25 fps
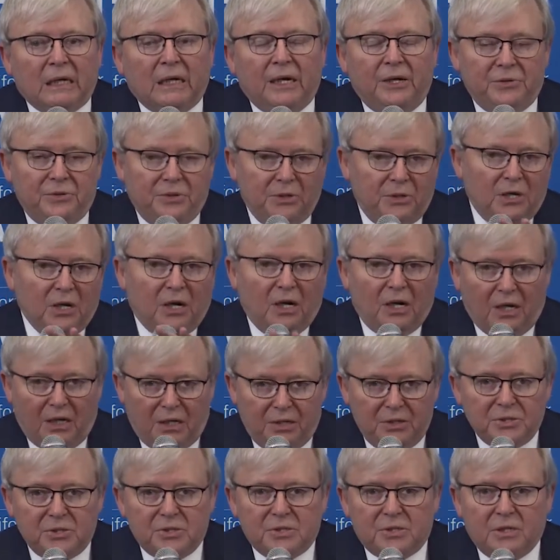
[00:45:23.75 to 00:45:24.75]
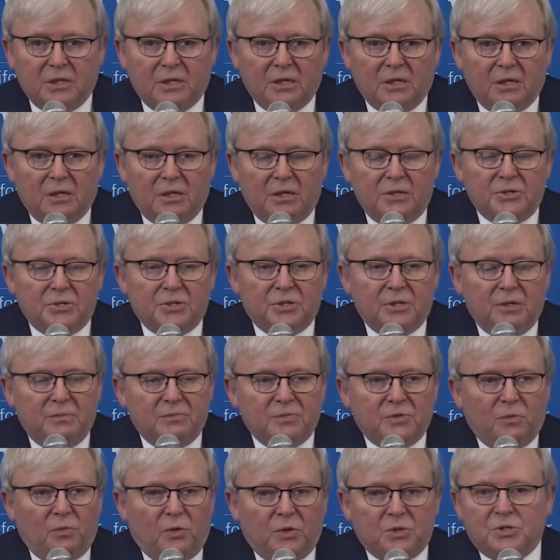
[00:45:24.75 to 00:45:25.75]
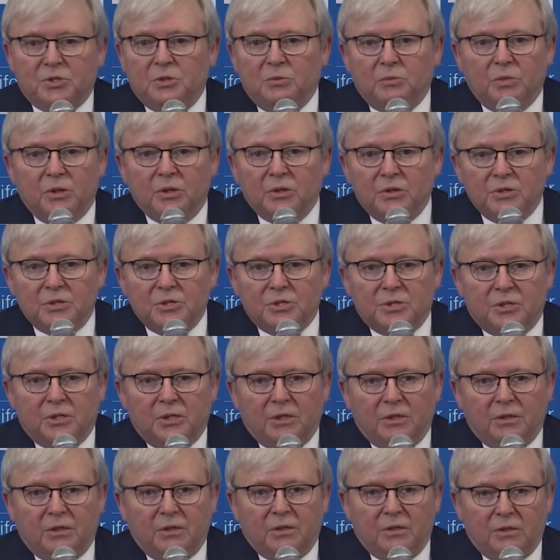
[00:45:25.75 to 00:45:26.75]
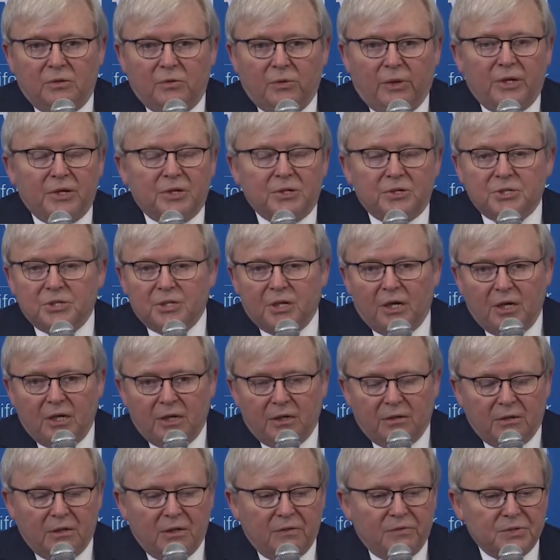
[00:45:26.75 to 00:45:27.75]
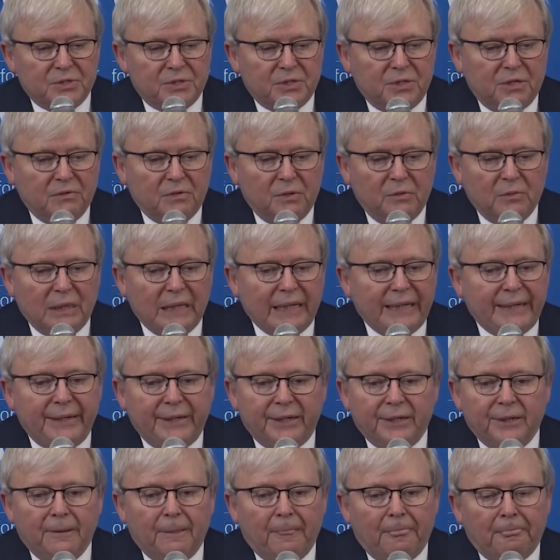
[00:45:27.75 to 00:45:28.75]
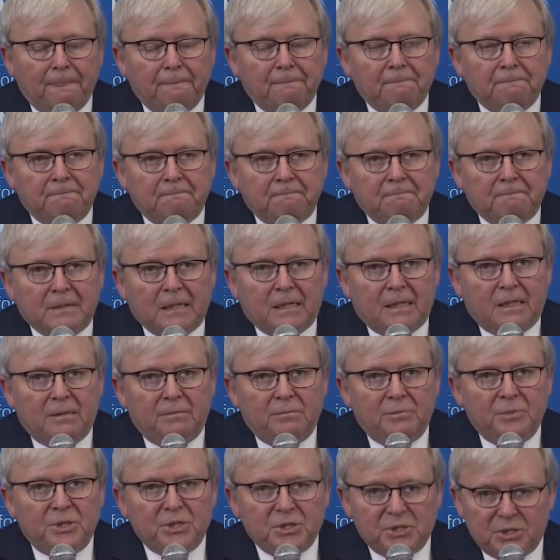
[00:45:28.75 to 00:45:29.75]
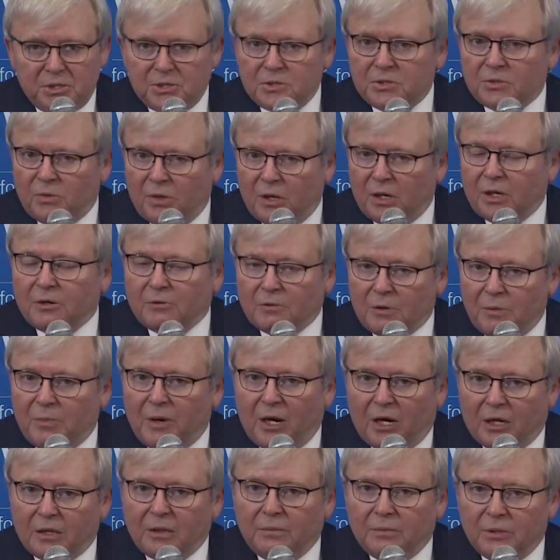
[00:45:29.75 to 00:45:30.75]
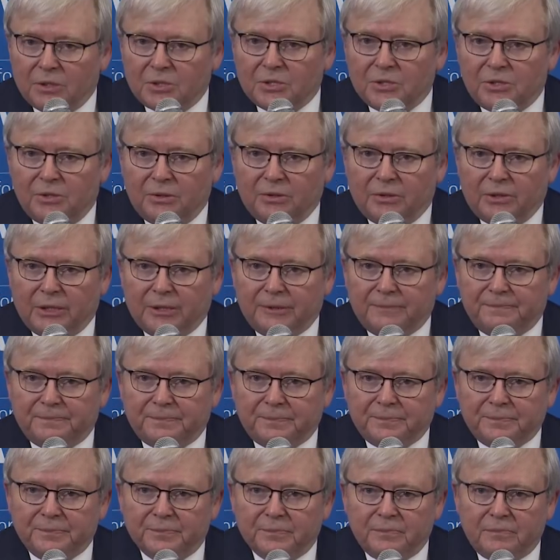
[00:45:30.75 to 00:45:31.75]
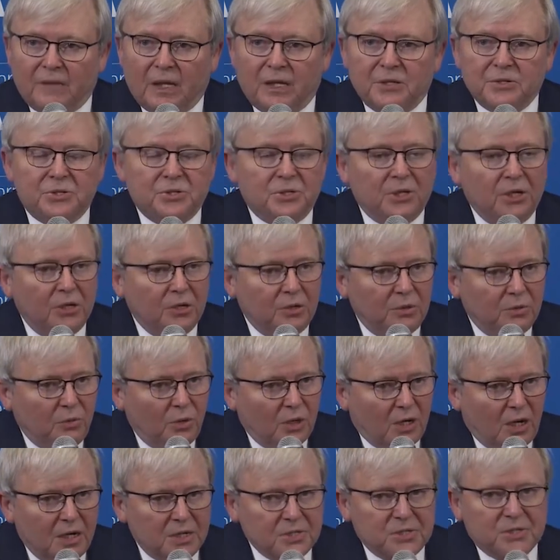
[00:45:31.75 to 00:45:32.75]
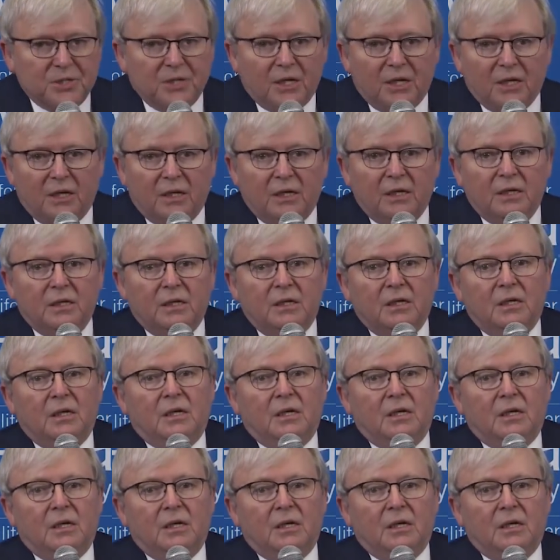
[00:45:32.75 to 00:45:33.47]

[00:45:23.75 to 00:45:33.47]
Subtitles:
and you guys, in terms of what's emerged in Greater China over several millennia, this is quite a remarkable story. So what I say